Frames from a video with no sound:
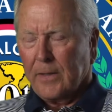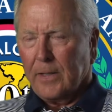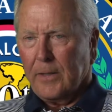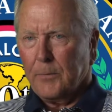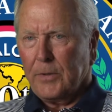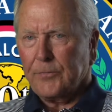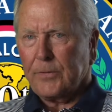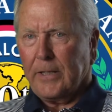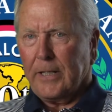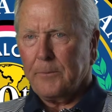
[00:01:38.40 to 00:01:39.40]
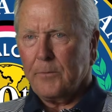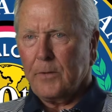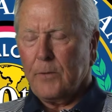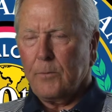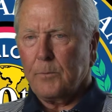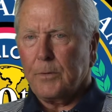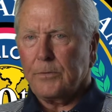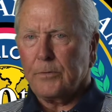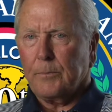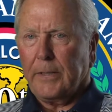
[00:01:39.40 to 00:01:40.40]
And most of the time, you would
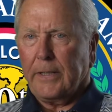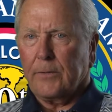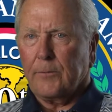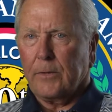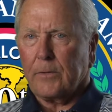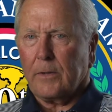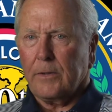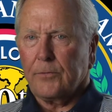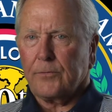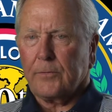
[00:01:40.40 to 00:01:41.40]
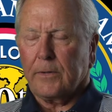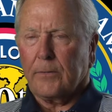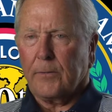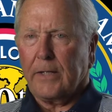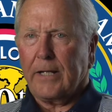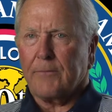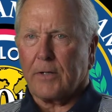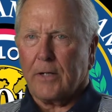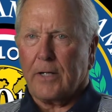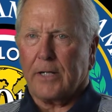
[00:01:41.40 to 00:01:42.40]
put your bed real close to. We'd have a
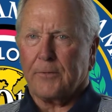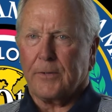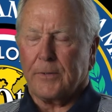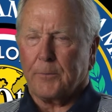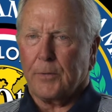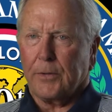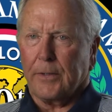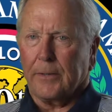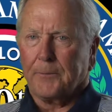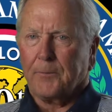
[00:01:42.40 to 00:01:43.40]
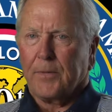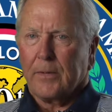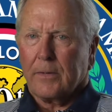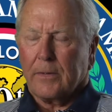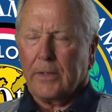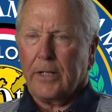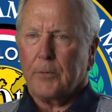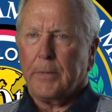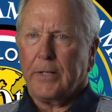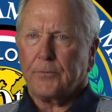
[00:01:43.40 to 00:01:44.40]
cot and then put an
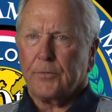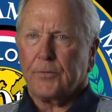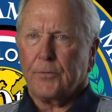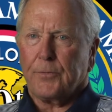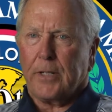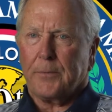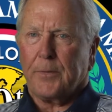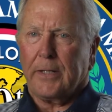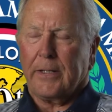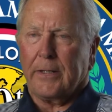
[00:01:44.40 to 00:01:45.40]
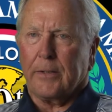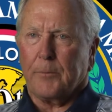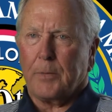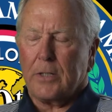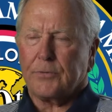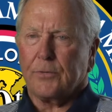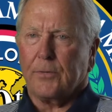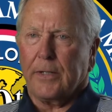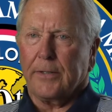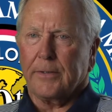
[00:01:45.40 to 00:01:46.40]
air mattress on top of that and a poncho
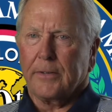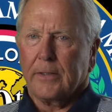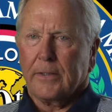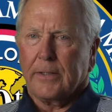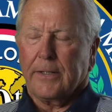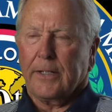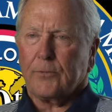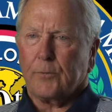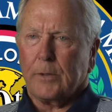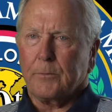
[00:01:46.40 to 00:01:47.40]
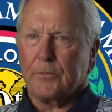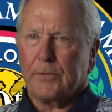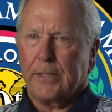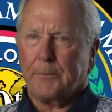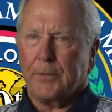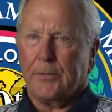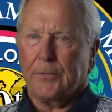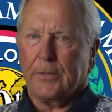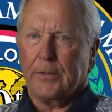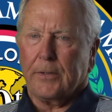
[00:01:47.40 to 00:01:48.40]
liner, and that's what we slept
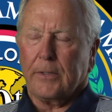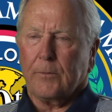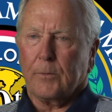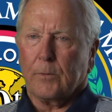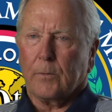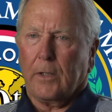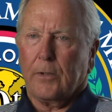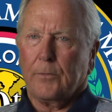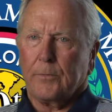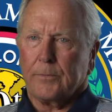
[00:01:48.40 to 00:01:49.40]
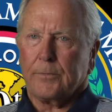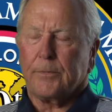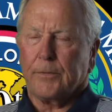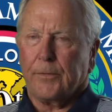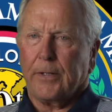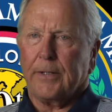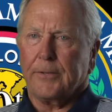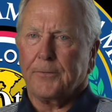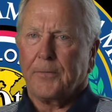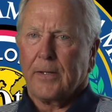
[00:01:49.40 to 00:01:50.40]
on. And we were low to the
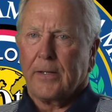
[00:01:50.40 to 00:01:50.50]
ground.